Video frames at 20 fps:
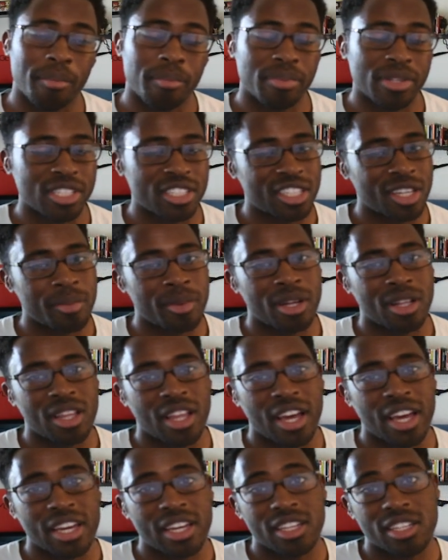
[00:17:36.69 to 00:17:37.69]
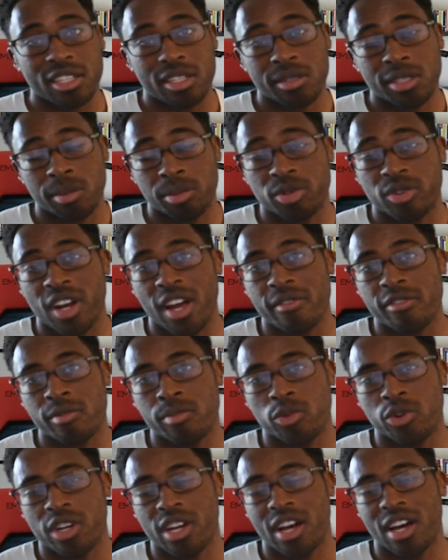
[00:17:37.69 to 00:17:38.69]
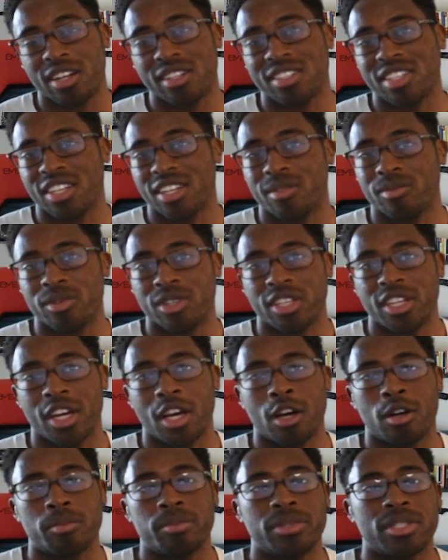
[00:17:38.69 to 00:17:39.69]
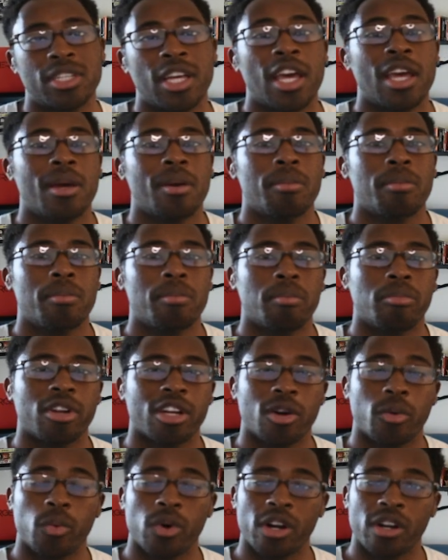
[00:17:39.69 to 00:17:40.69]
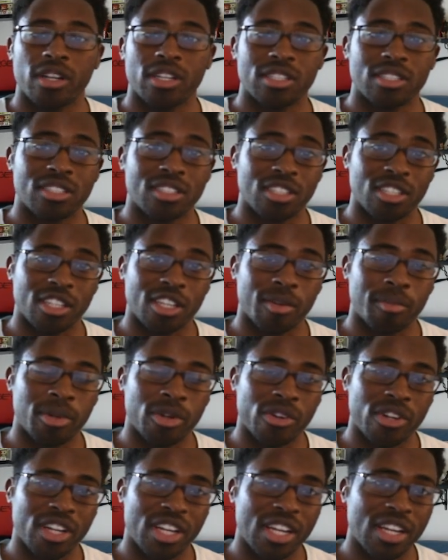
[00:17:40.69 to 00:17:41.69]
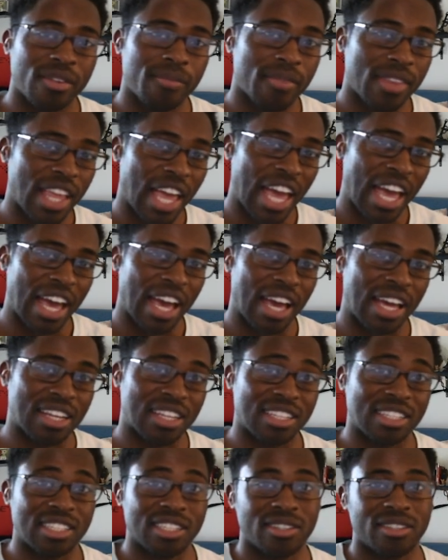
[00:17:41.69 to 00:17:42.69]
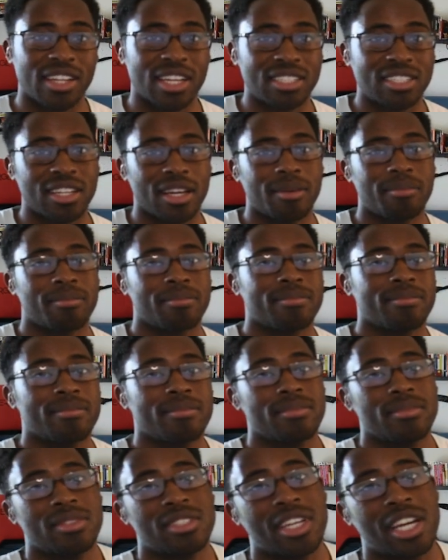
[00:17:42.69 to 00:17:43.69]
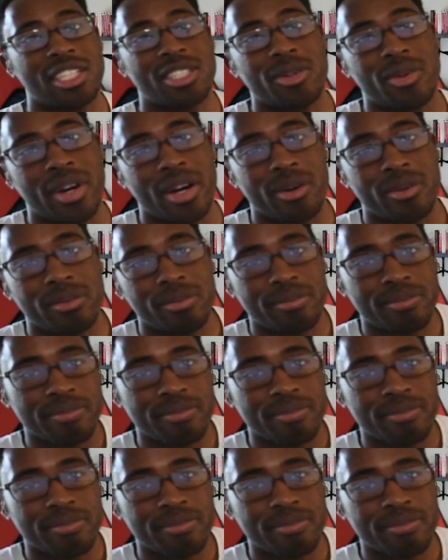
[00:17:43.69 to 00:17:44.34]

please give me a like, subscribe for more content. It really helps bring awareness to the community. And until next time, Taicho out.